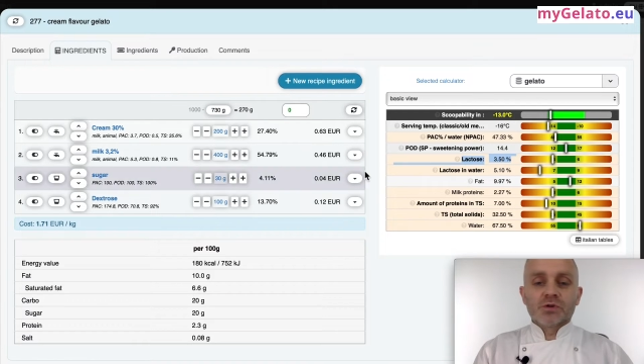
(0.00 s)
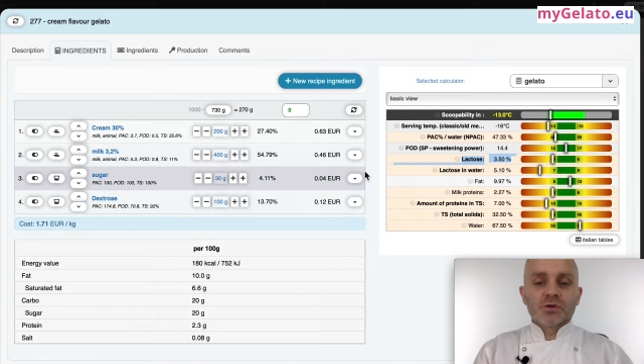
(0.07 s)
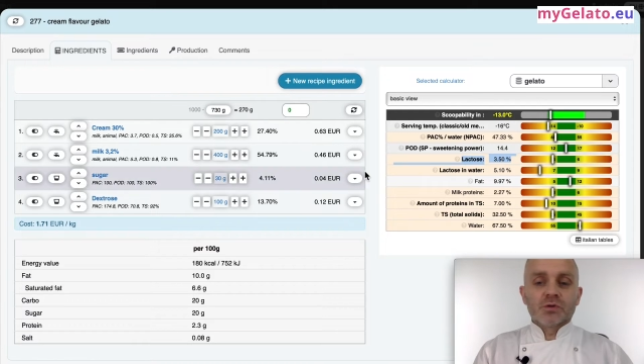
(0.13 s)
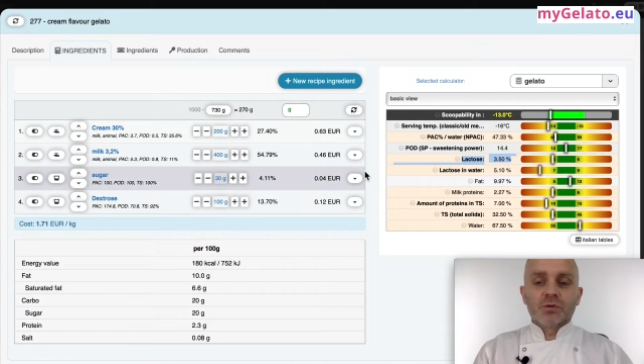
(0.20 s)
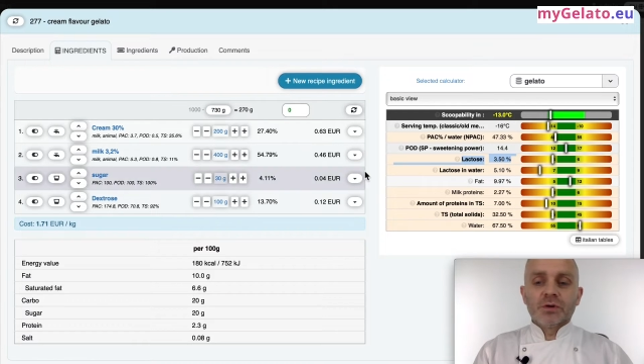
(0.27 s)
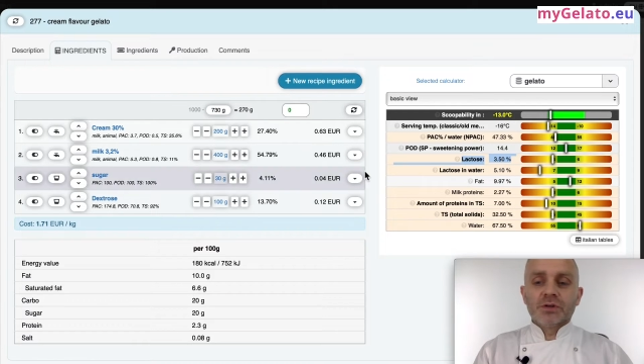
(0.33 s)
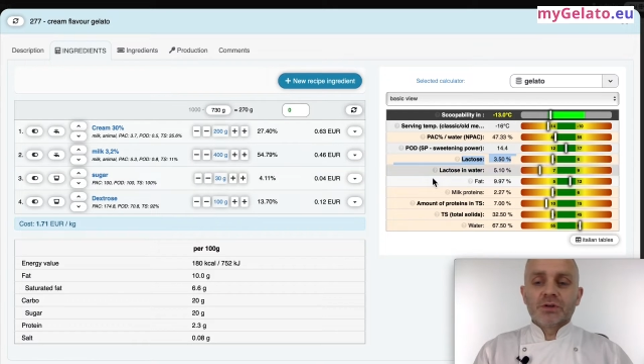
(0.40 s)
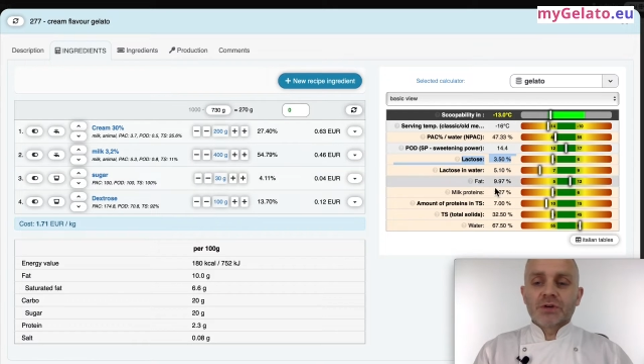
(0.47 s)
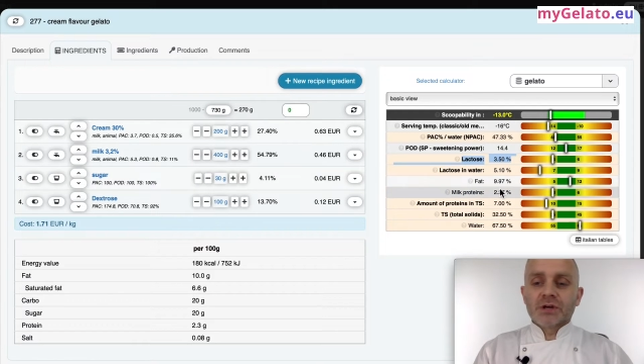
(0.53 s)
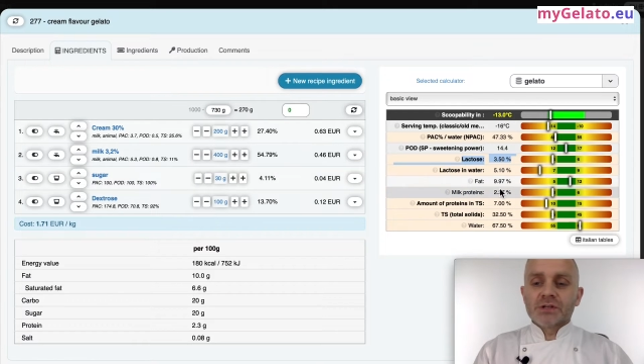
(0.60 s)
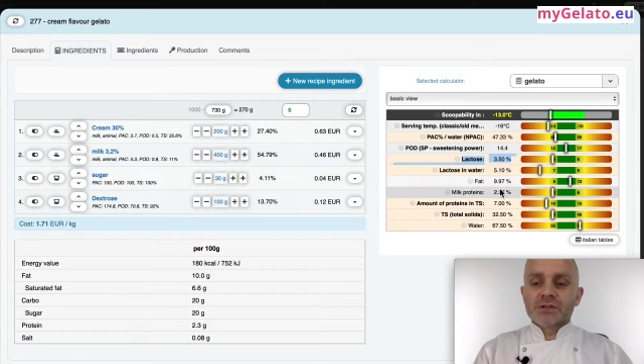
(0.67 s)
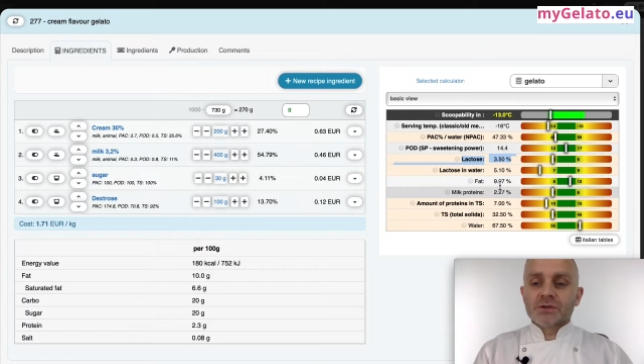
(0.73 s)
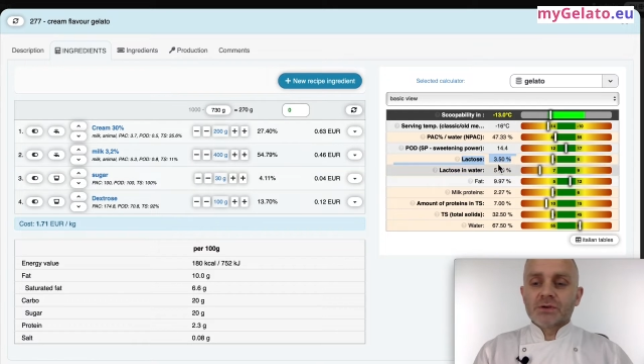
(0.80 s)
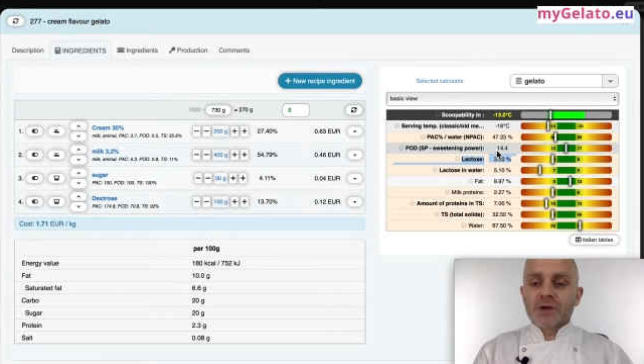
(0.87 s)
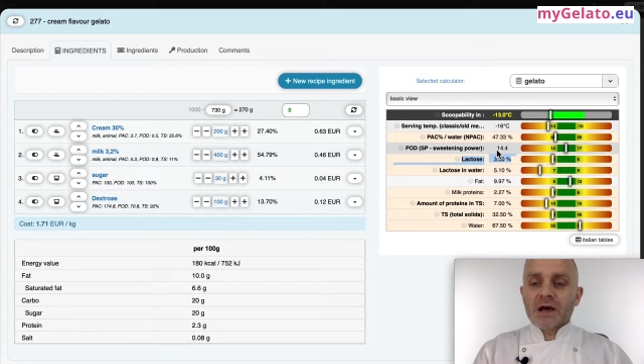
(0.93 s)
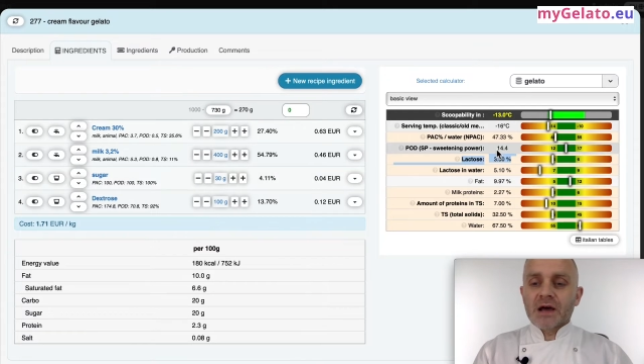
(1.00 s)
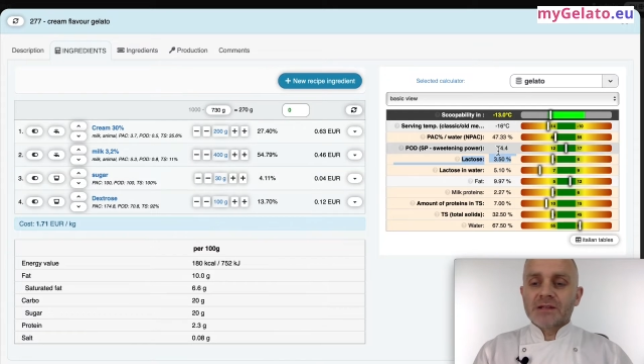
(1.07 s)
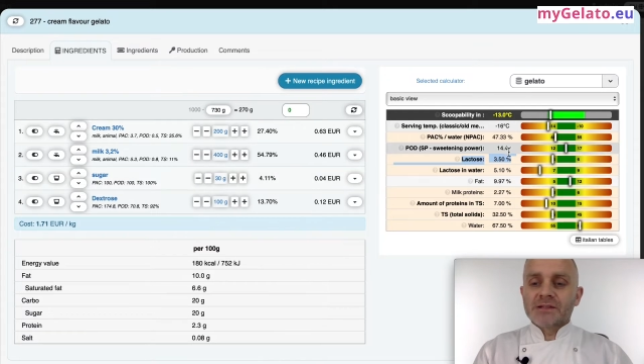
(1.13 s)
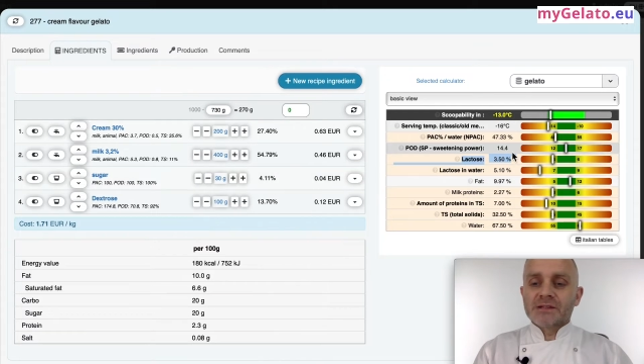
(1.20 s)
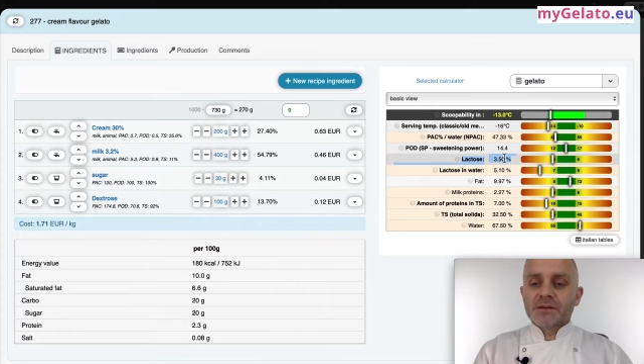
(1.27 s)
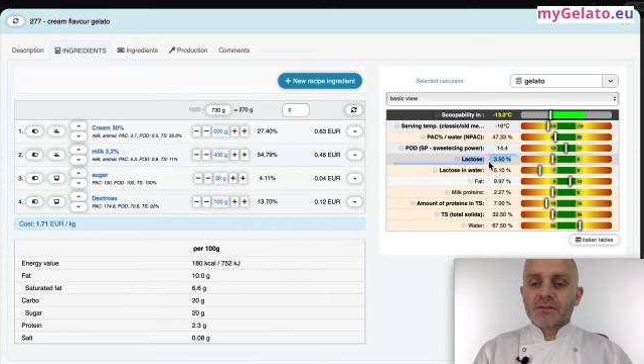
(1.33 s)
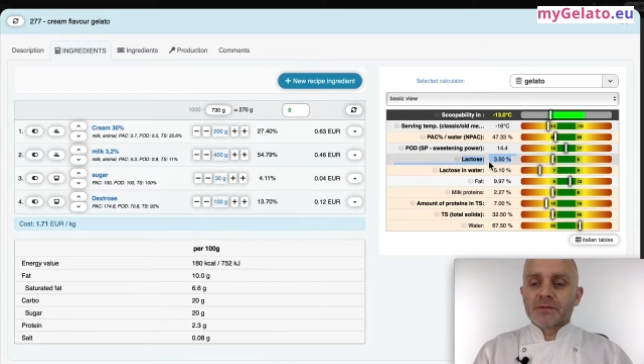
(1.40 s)
So we try to
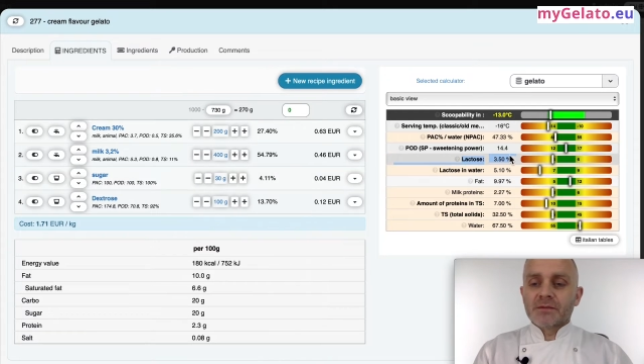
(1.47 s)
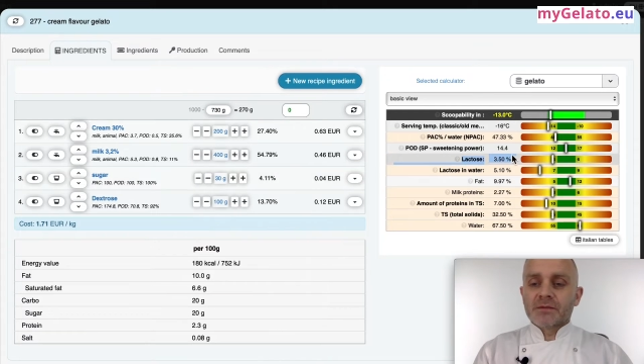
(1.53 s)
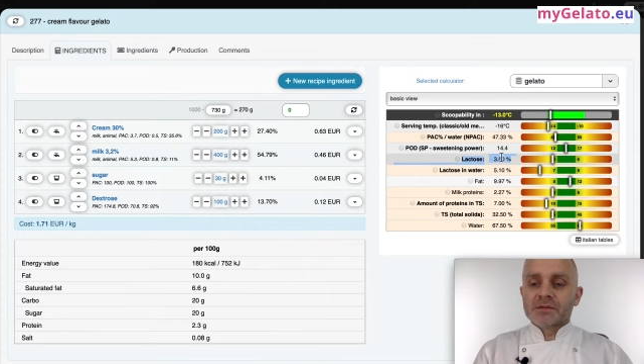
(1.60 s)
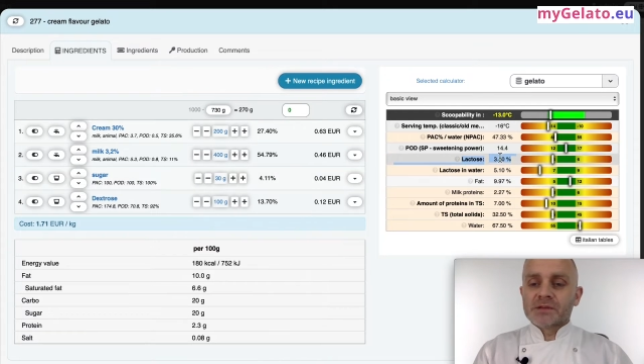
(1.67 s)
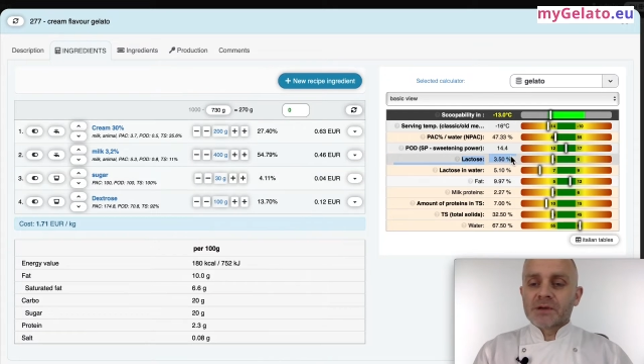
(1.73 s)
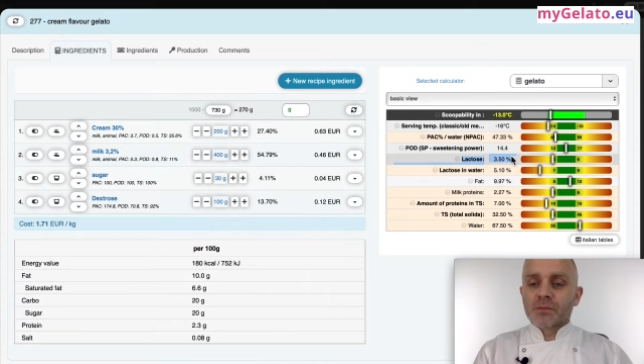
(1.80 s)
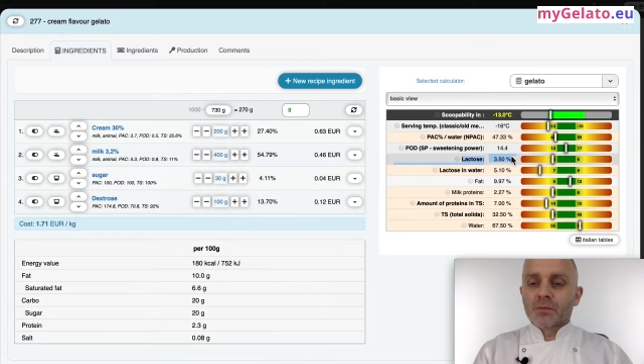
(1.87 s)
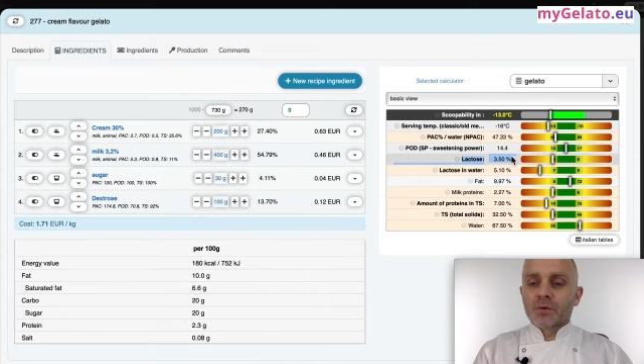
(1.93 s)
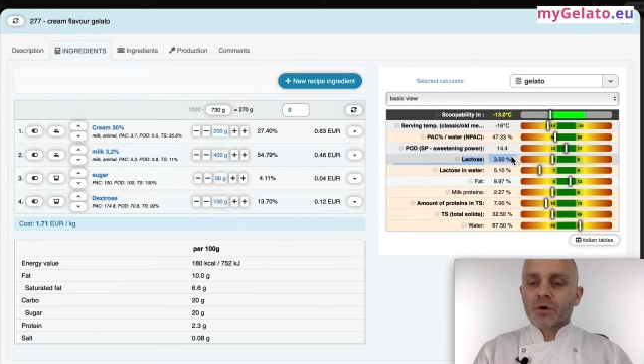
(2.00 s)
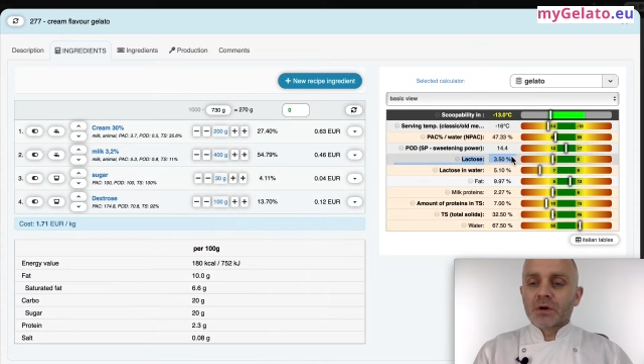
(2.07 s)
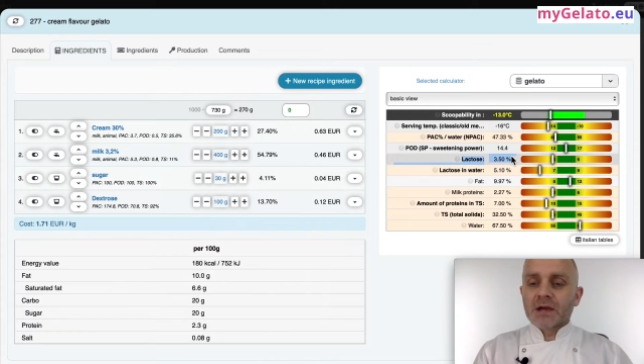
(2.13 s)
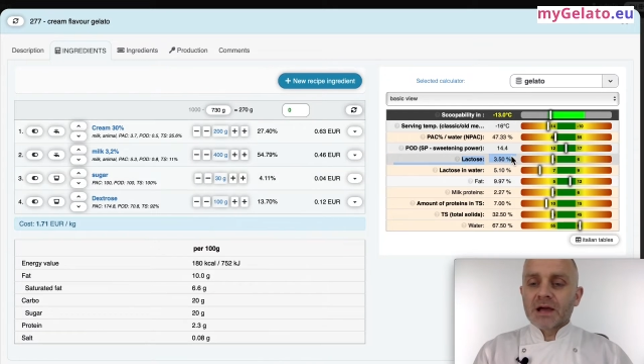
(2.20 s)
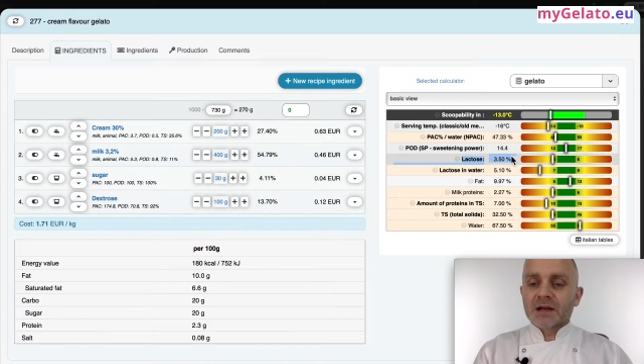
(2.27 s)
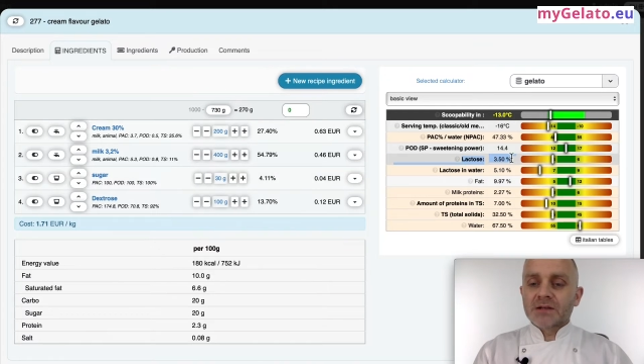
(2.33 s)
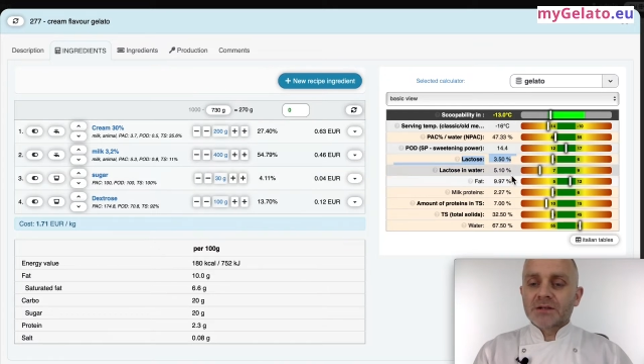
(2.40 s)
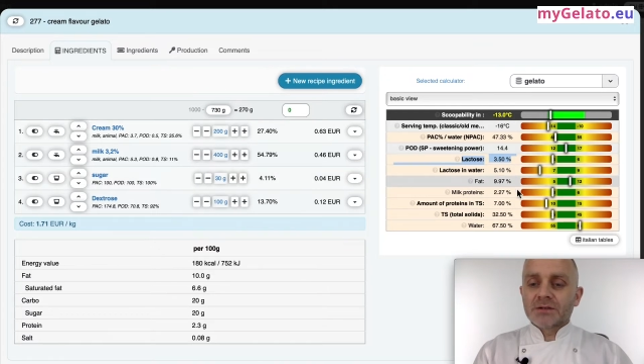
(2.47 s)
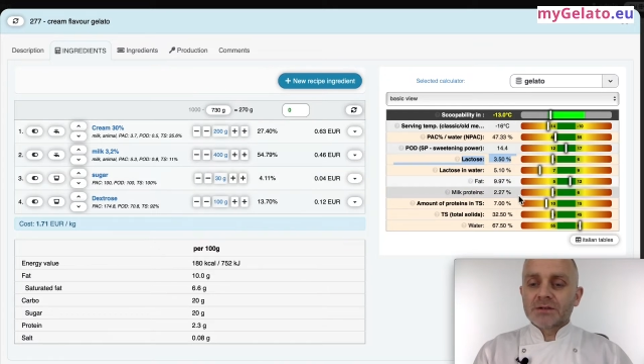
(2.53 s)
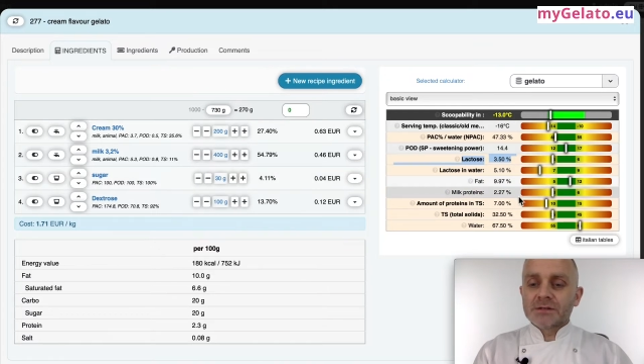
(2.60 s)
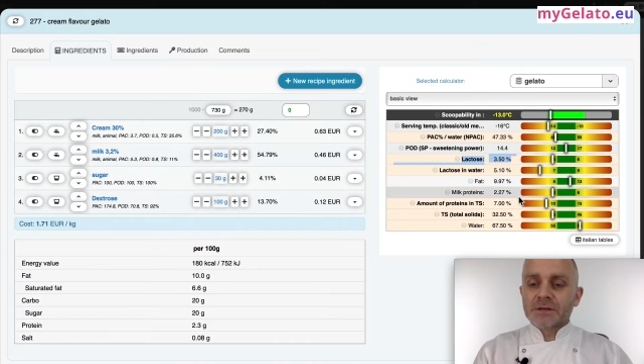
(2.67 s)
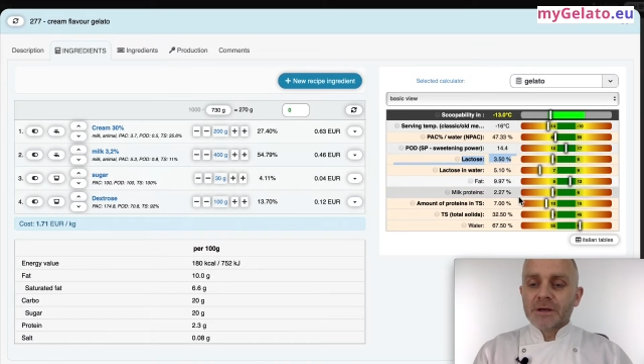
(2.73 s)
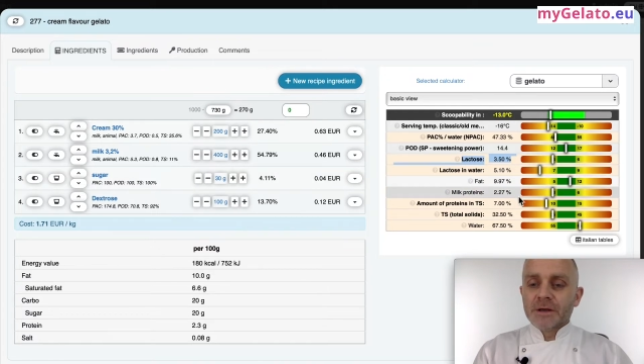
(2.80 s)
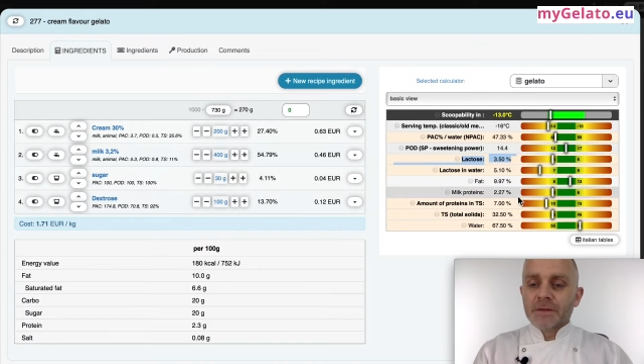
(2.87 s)
add some more
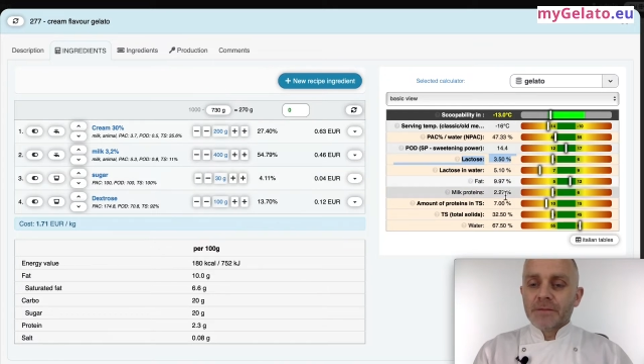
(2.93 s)
lactose.